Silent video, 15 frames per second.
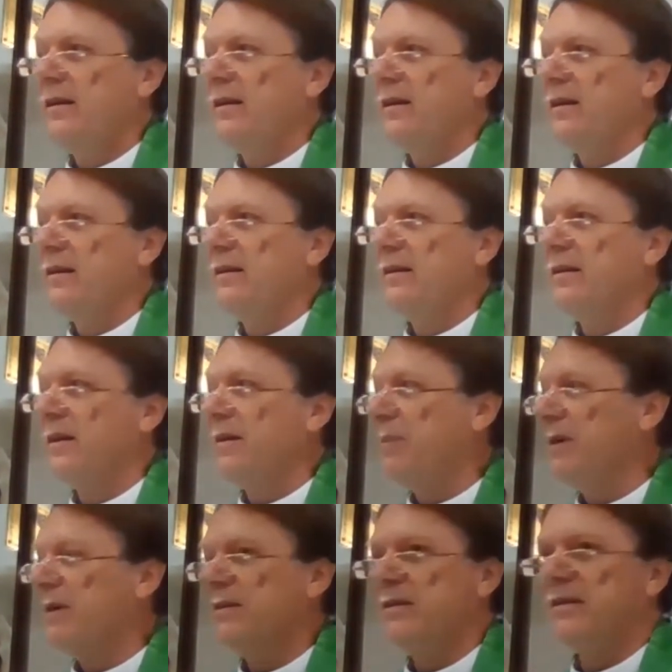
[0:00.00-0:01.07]
and the
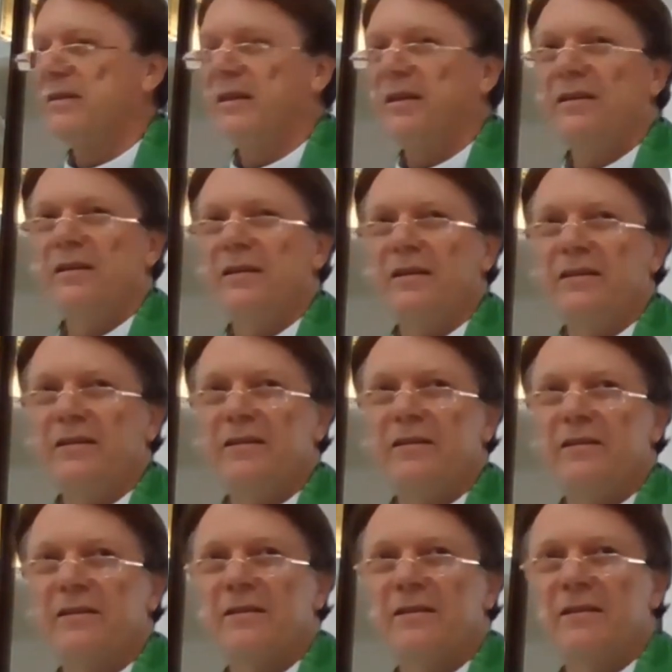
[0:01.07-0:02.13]
ambassador said,
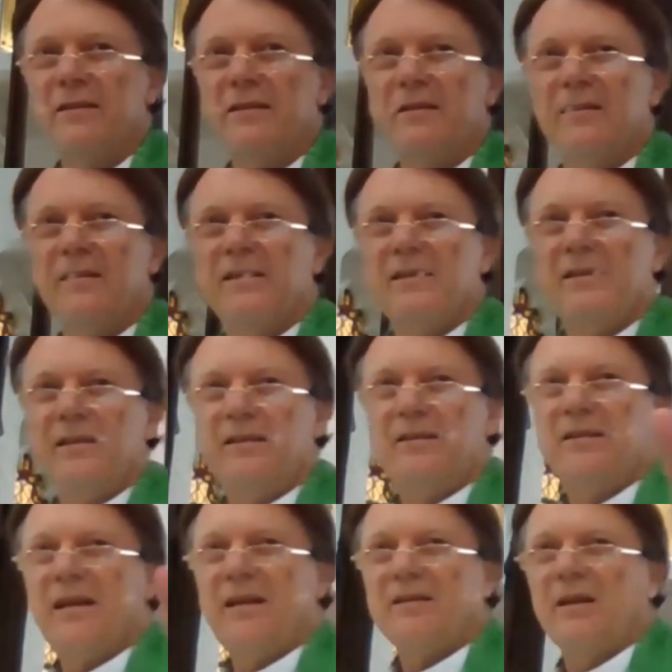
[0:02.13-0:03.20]
is
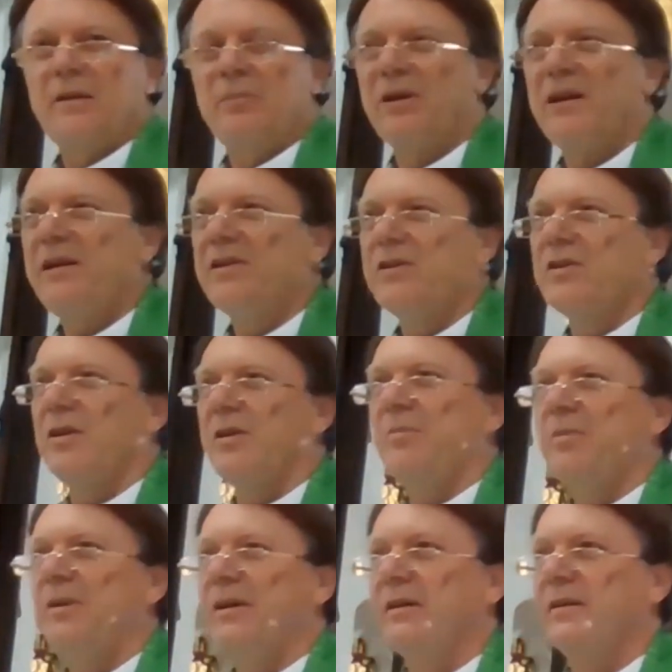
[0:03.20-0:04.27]
that the bread shop
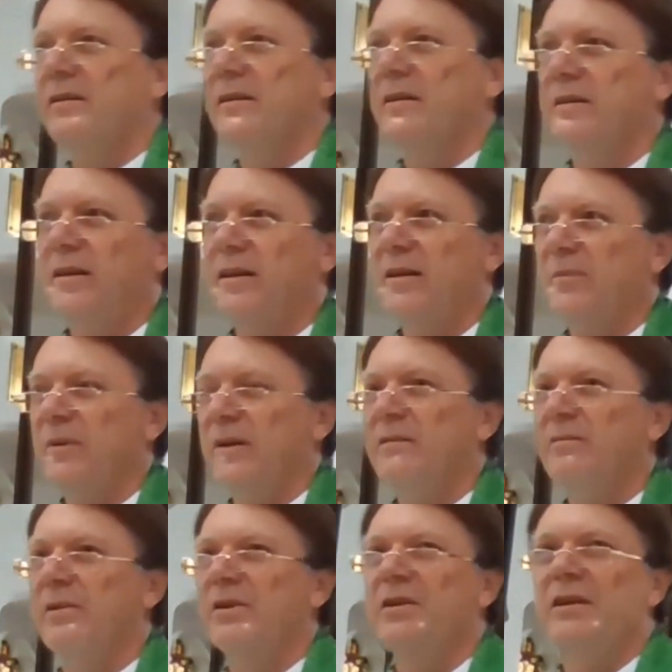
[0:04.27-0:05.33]
there? You like my
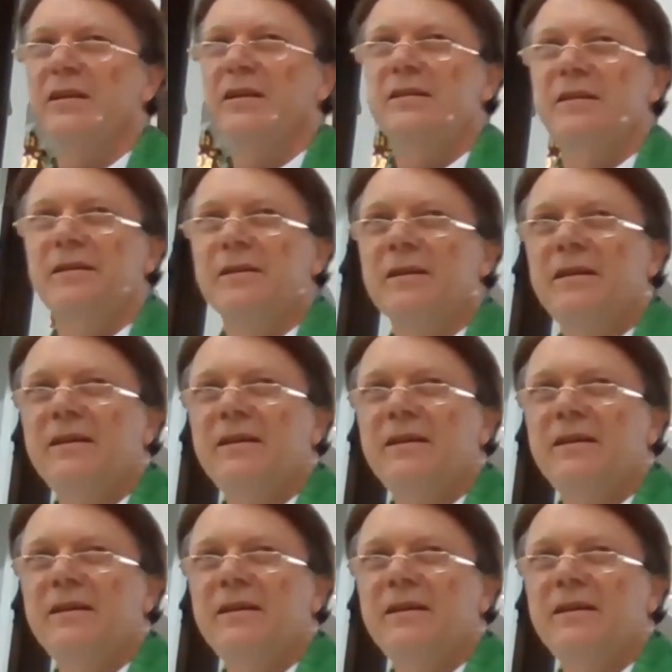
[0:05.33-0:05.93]
Russian accent?